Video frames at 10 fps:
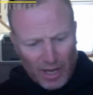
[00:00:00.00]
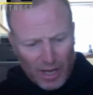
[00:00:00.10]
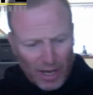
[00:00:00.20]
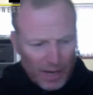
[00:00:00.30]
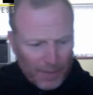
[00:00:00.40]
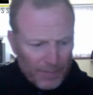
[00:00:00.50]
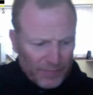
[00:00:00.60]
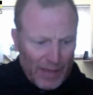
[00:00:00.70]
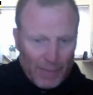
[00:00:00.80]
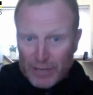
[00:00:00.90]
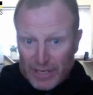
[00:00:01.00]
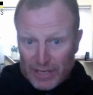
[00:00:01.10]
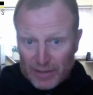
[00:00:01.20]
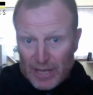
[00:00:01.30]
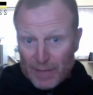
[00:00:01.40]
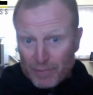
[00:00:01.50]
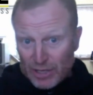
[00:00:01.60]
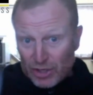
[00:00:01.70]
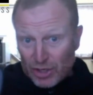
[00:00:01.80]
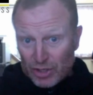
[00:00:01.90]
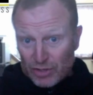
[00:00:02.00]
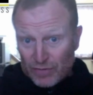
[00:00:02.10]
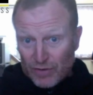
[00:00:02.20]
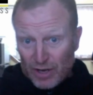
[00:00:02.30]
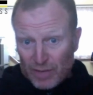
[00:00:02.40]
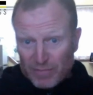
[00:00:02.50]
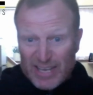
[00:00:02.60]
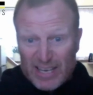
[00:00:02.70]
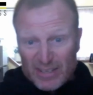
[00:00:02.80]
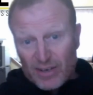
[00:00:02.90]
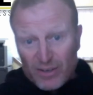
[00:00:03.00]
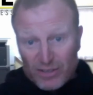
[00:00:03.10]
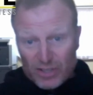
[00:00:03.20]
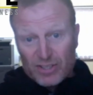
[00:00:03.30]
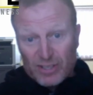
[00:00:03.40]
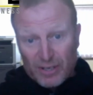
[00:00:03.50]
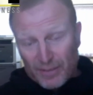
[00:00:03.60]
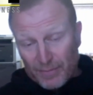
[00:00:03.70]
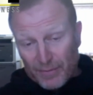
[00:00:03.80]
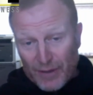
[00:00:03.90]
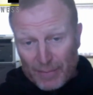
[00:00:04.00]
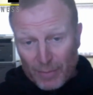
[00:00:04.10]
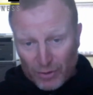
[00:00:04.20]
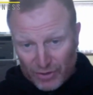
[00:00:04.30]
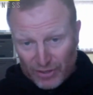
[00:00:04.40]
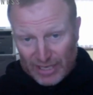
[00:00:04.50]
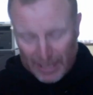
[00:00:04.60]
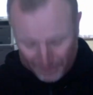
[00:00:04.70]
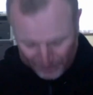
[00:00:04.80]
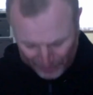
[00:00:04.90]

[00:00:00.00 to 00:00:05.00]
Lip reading: They're pretty good because I've got a number of these and then I just fit them onto the